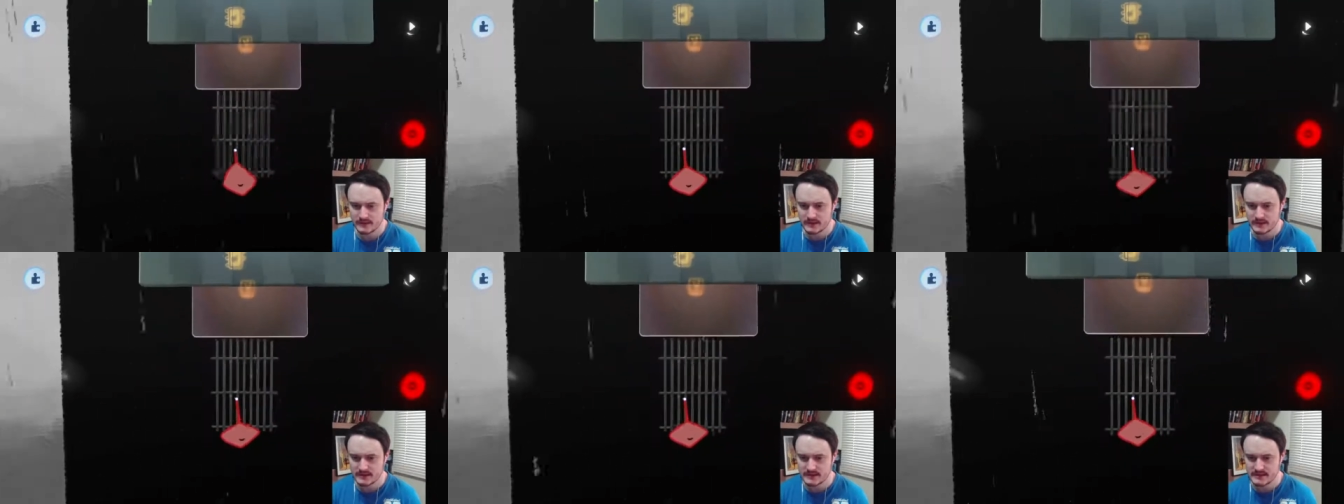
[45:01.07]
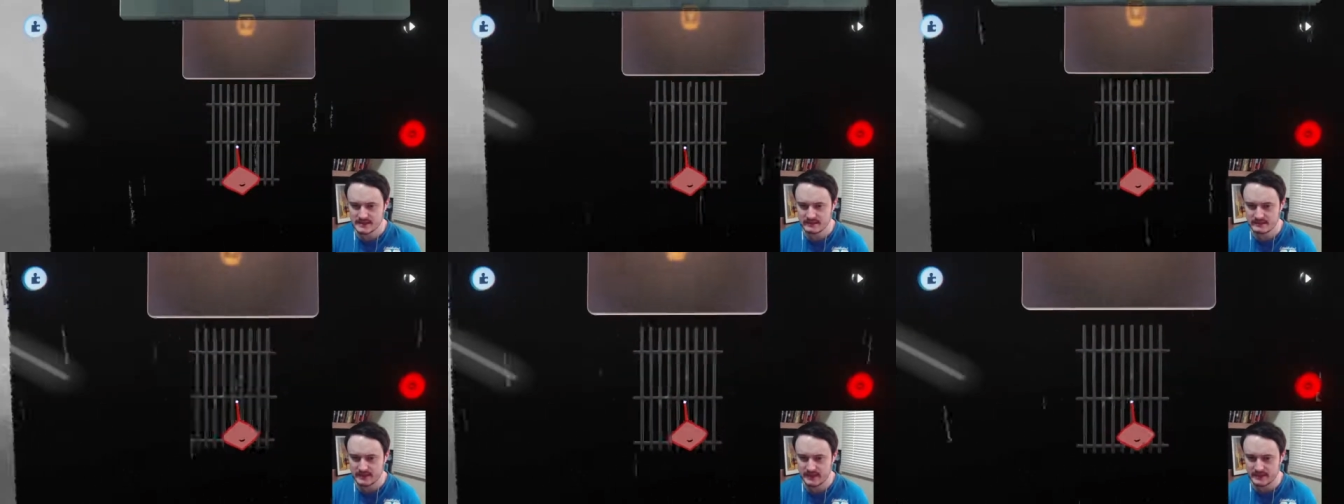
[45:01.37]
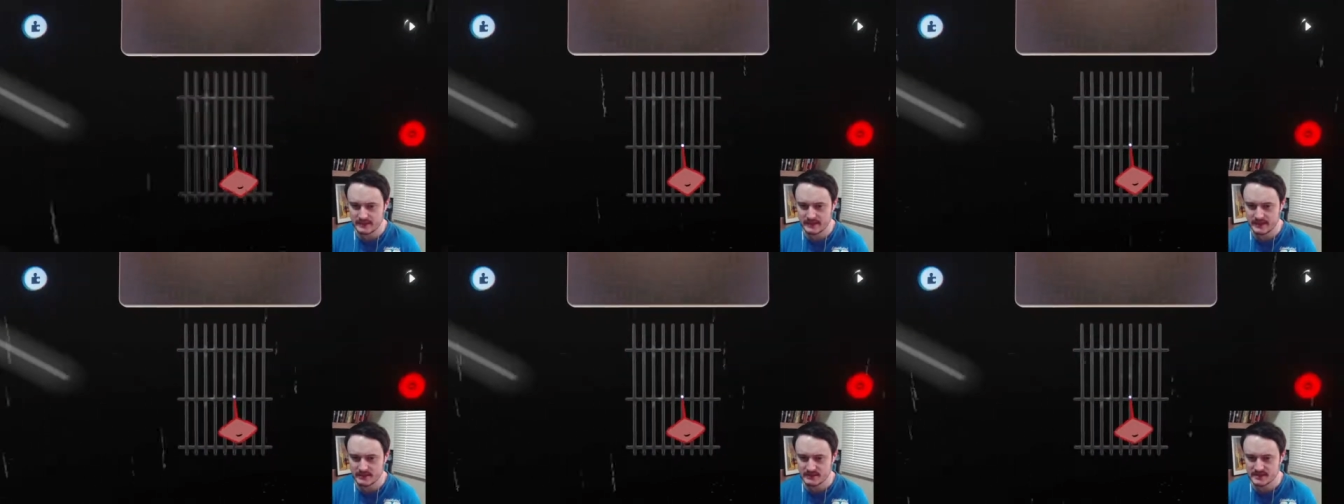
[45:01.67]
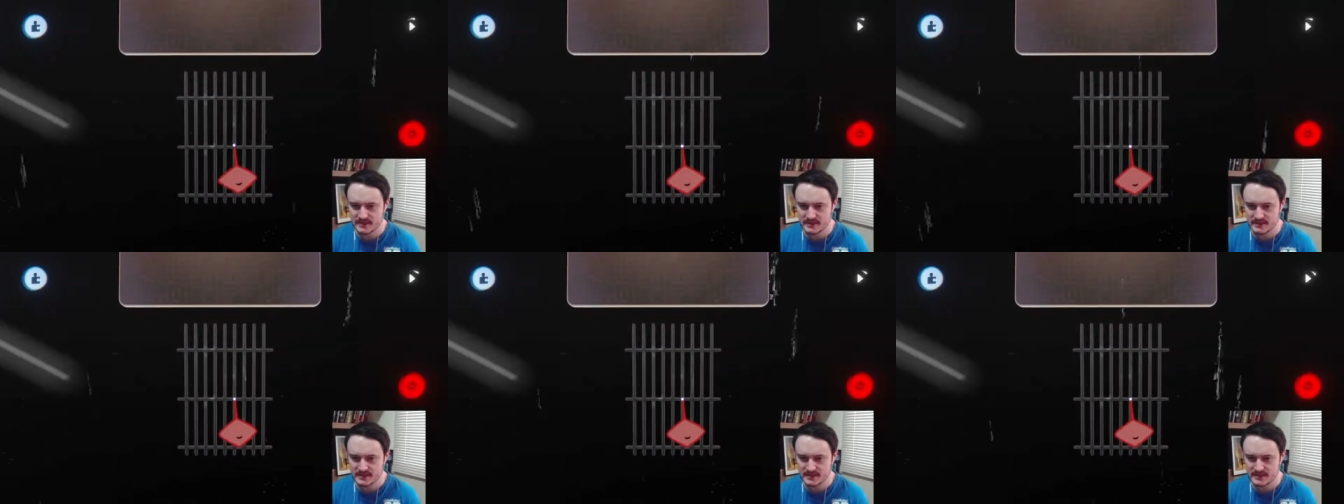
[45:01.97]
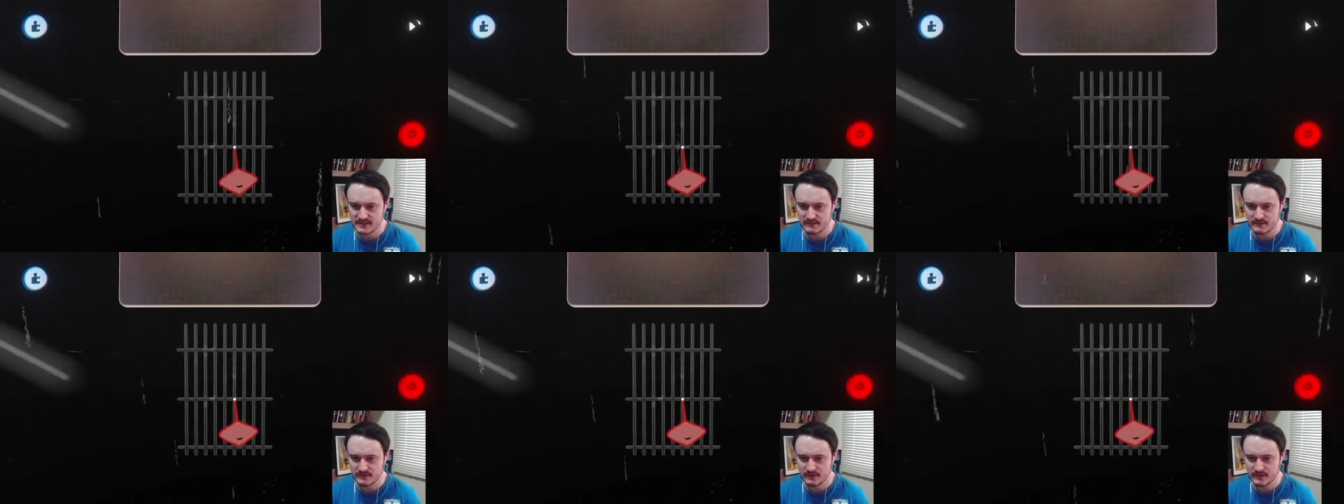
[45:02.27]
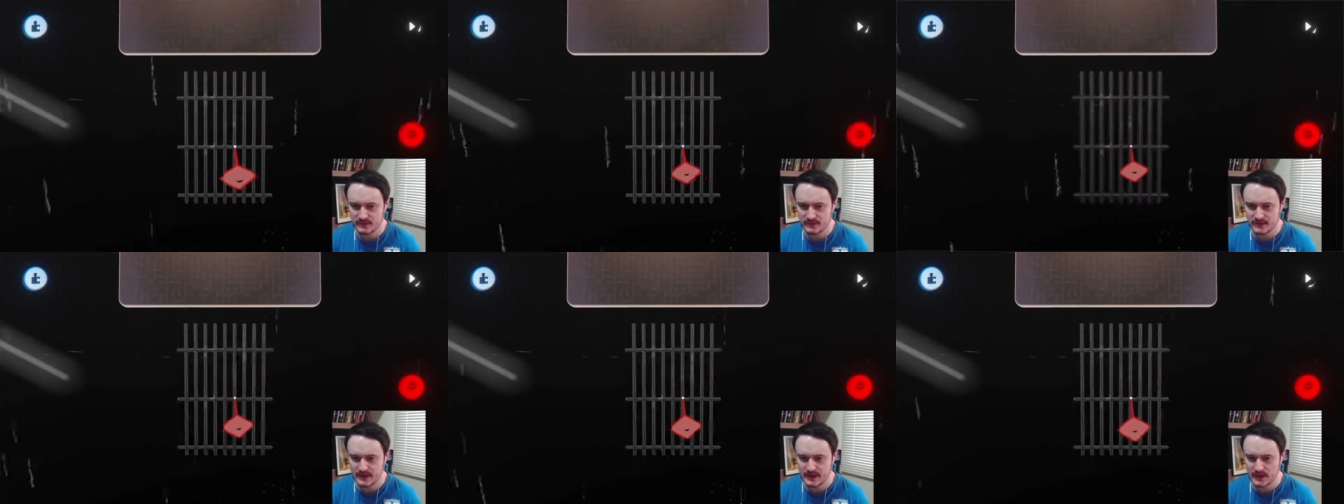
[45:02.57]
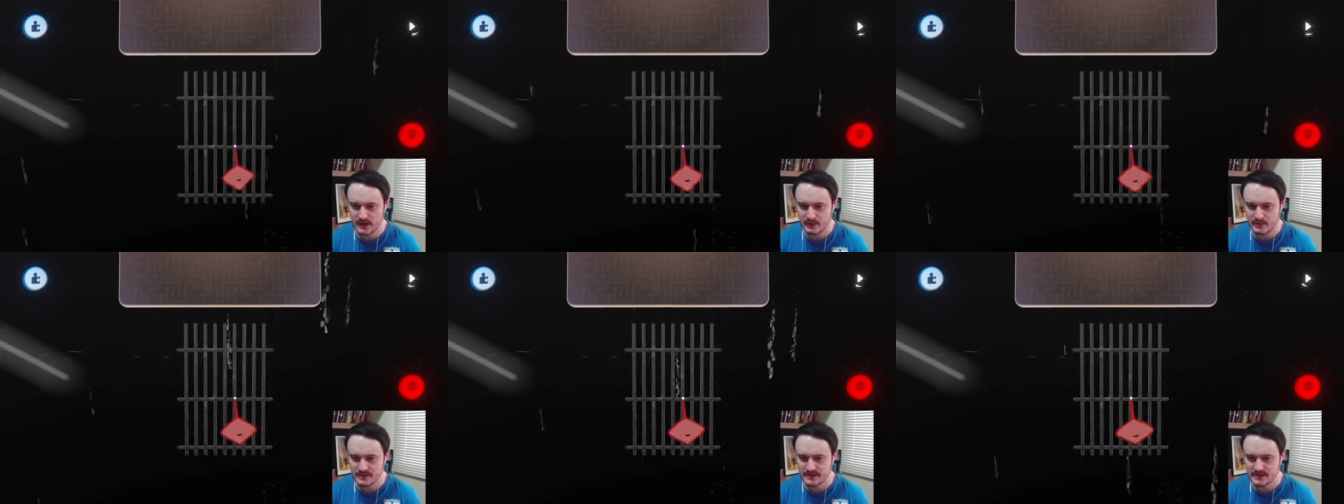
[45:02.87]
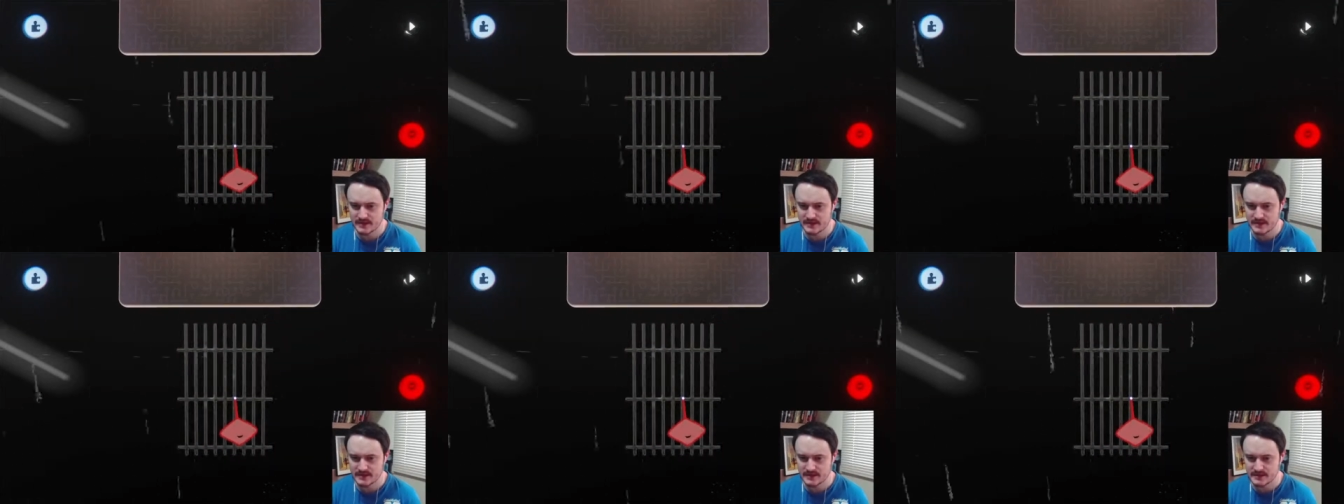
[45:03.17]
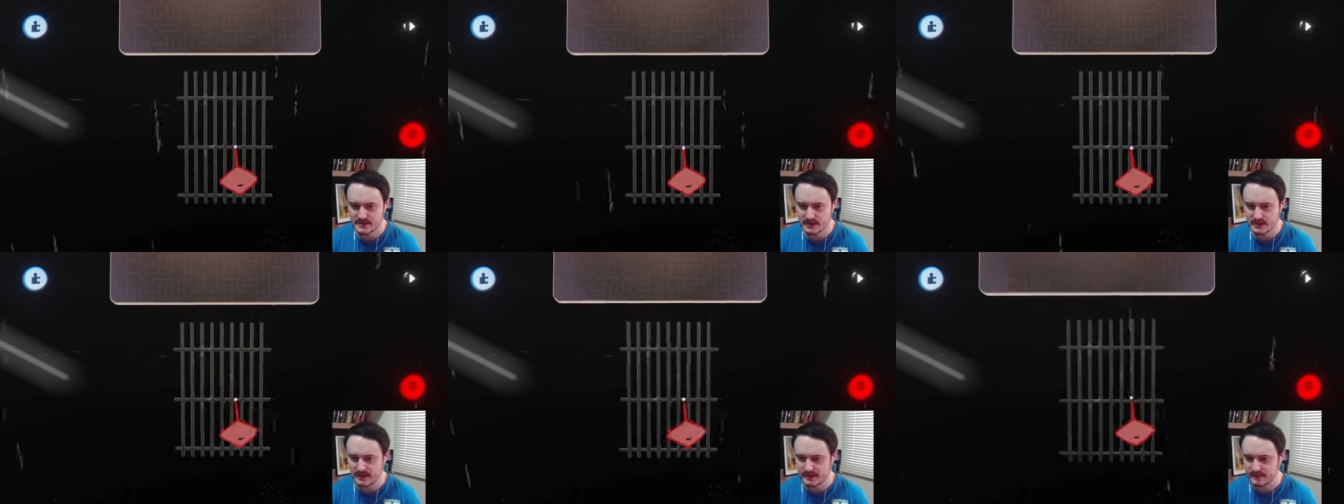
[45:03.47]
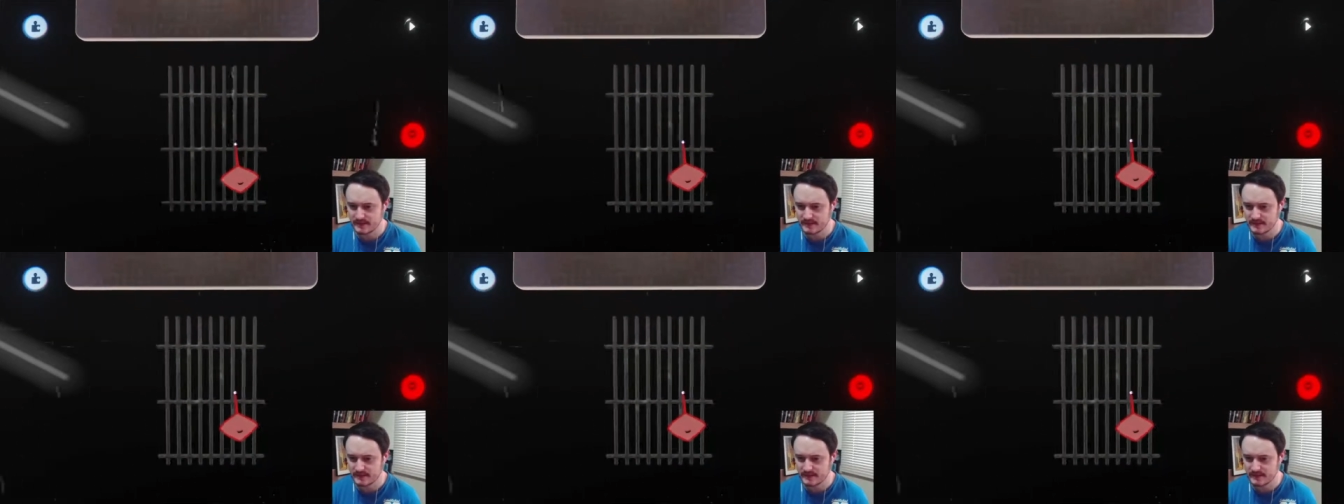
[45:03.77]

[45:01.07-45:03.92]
See if anybody else does this differently. I always like select